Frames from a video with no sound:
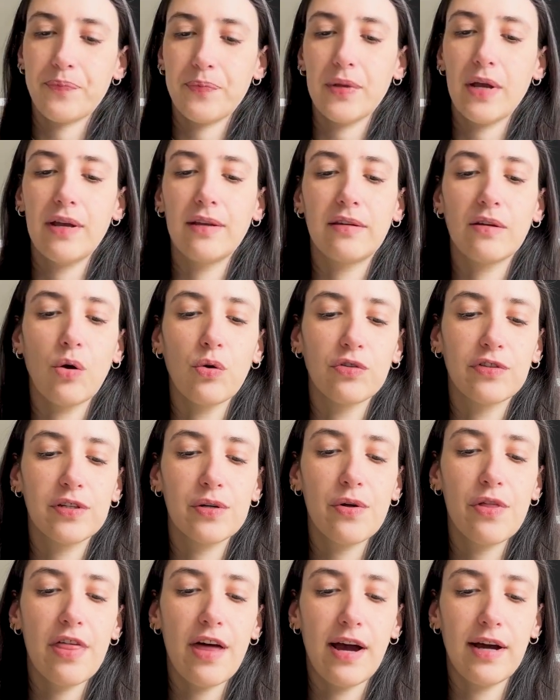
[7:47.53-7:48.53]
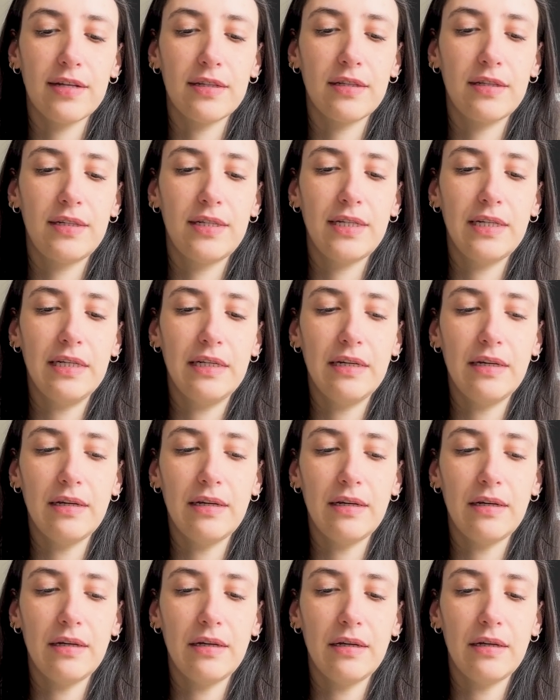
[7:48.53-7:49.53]
It's also that
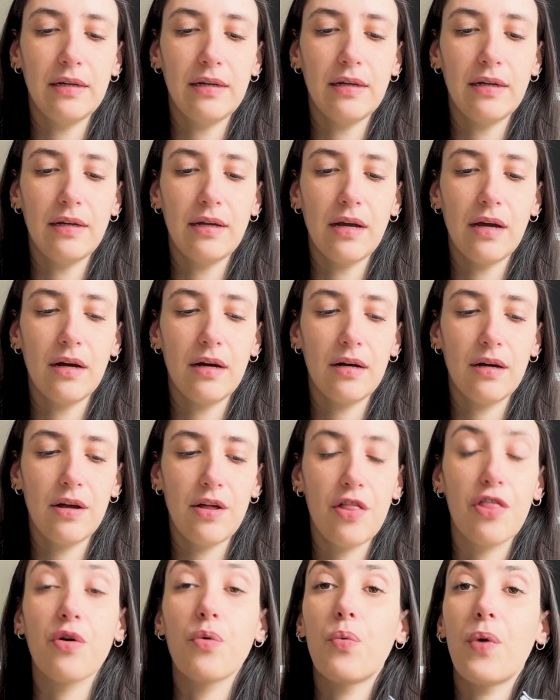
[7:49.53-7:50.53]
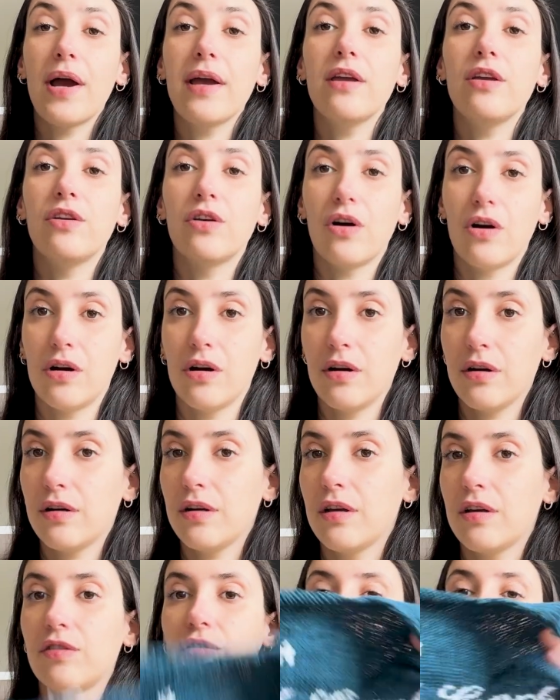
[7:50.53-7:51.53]
the white yarn
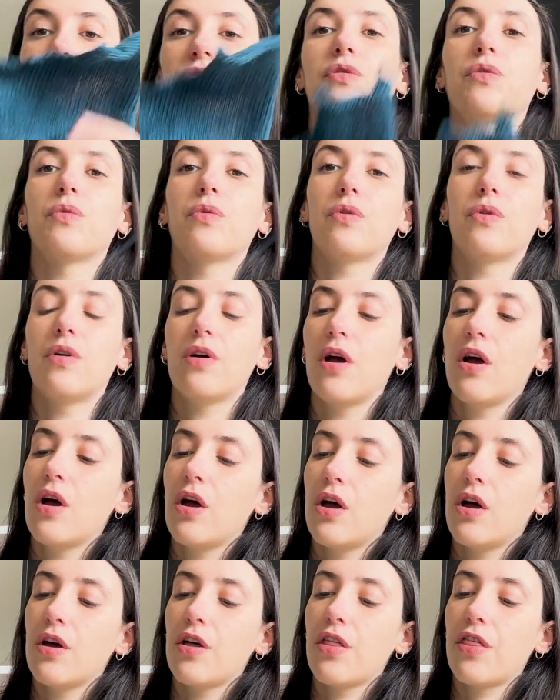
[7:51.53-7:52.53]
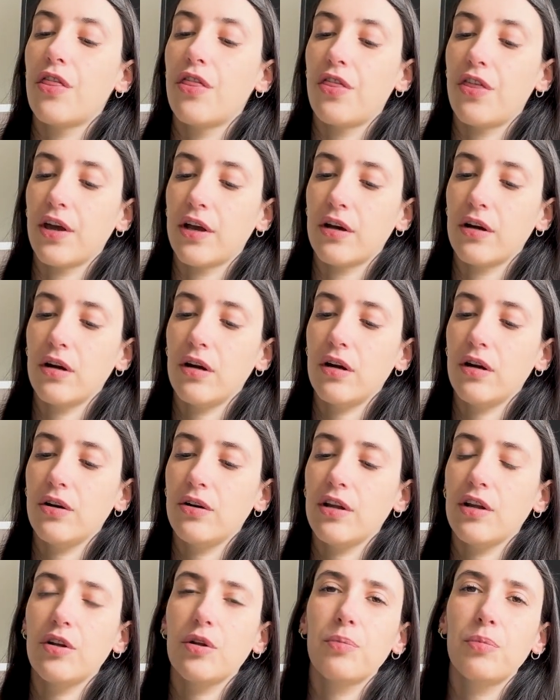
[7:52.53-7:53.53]
is also thicker
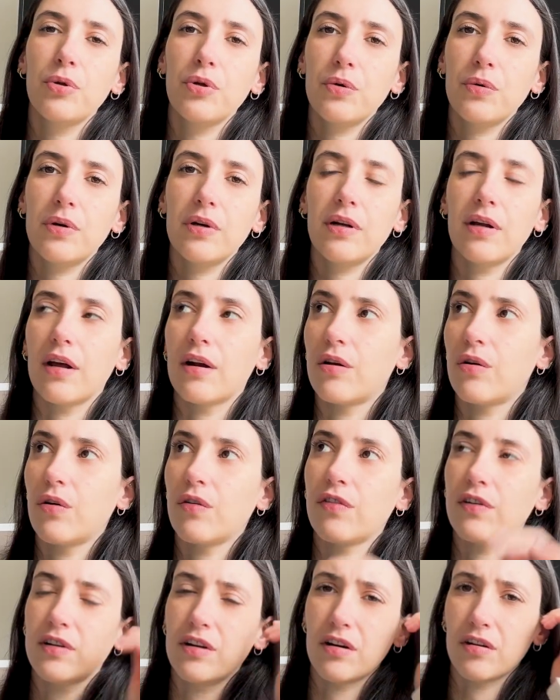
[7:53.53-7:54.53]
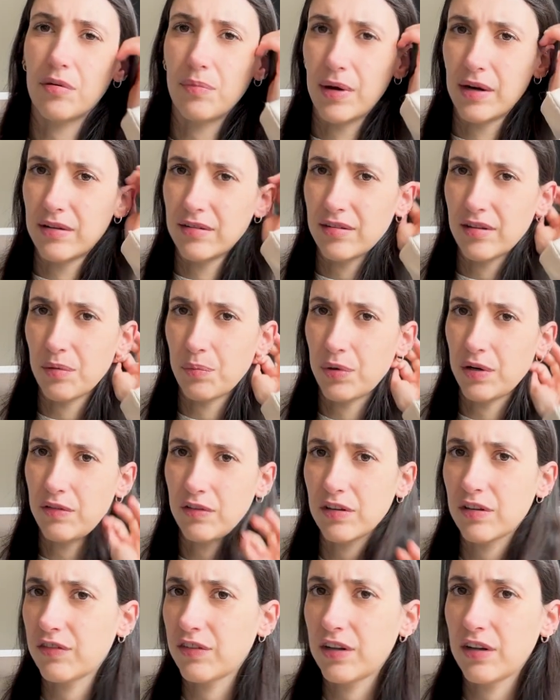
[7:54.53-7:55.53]
than the blue one. I don't know if I talked about this in a
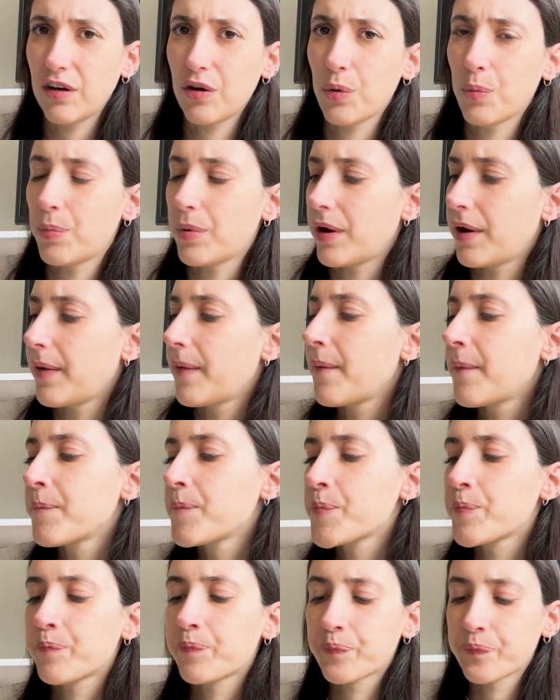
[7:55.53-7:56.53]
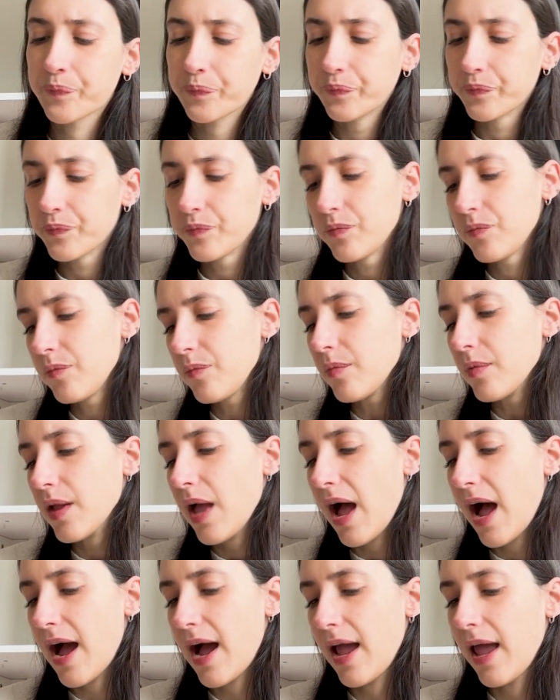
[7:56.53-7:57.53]
previous video, but
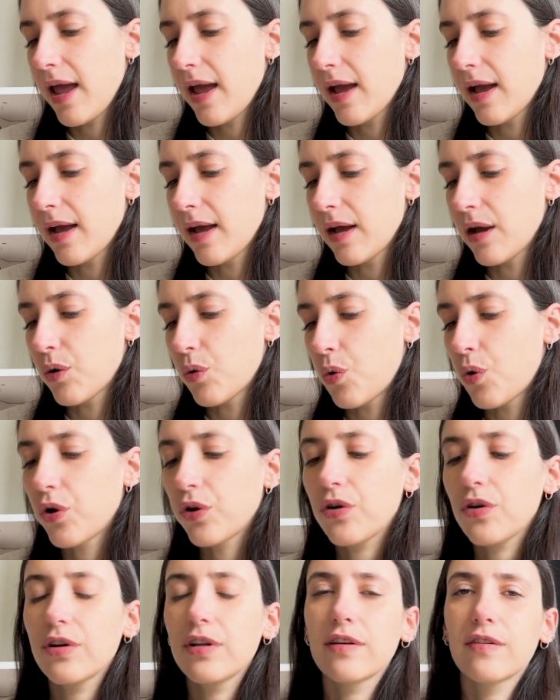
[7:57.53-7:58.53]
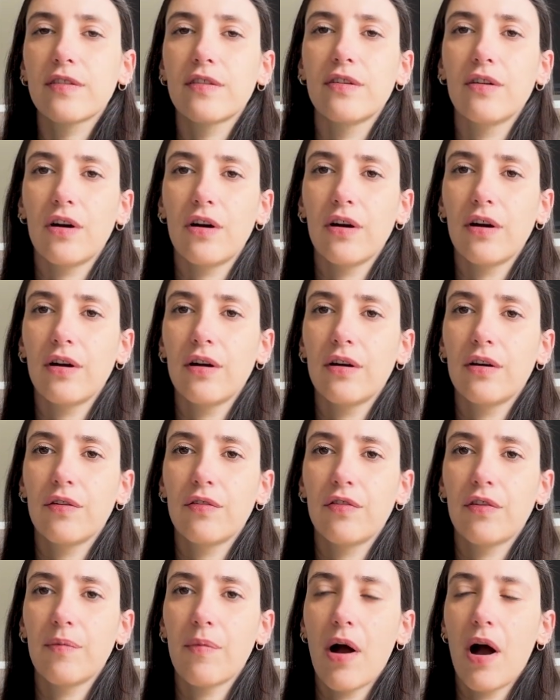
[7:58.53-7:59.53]
I ordered this yarn
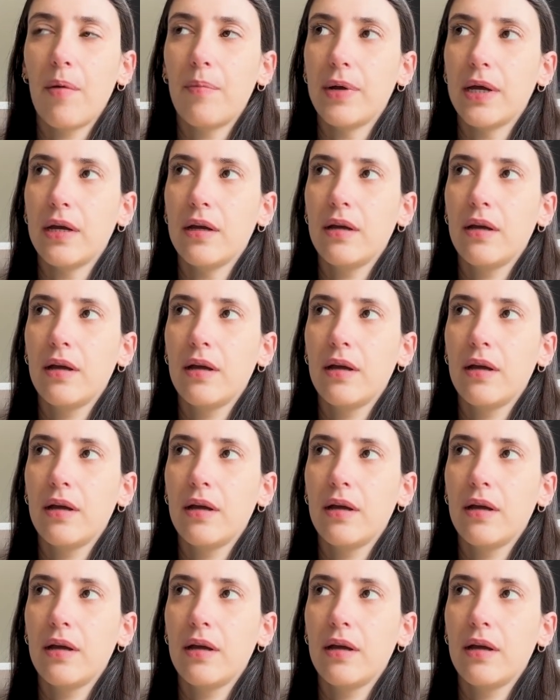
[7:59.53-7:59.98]
from Hobby